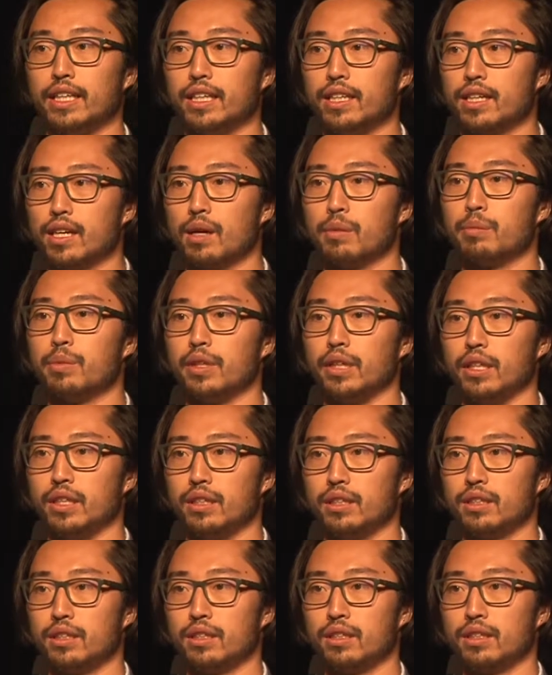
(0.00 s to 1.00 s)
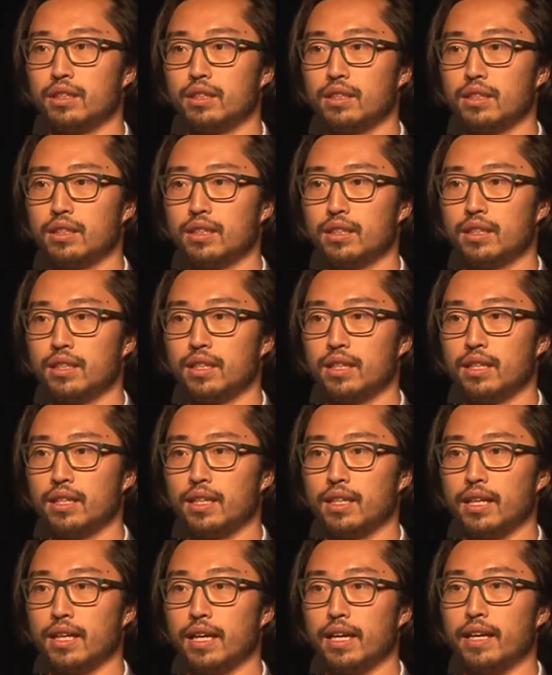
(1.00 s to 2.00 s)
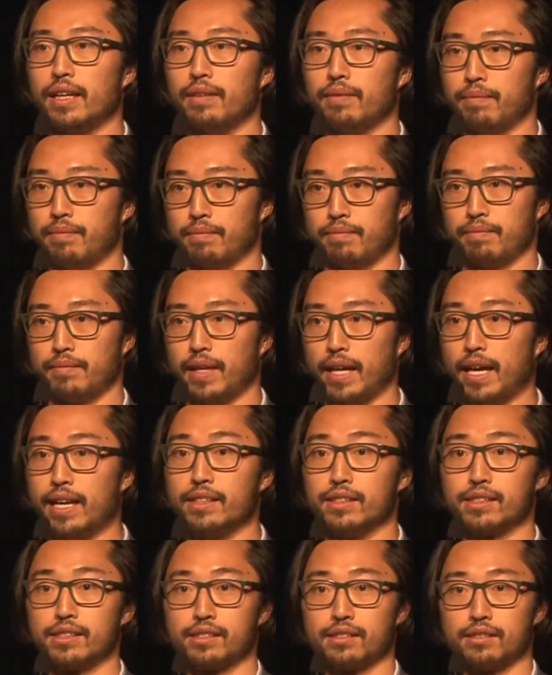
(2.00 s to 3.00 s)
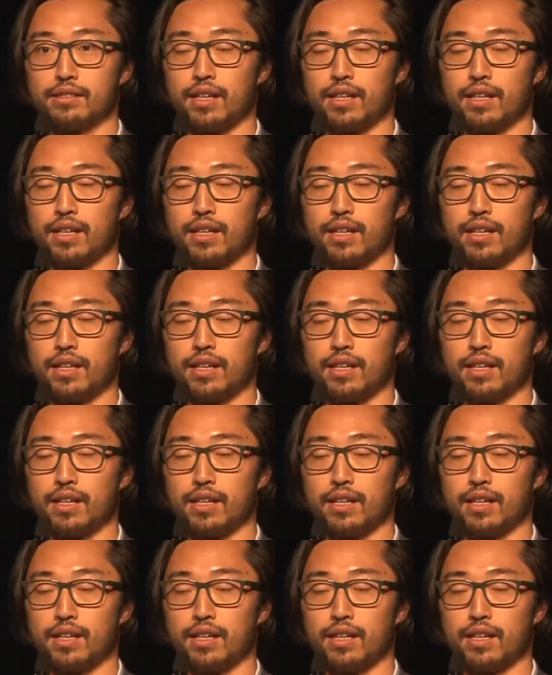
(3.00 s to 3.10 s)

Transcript: company. And hence,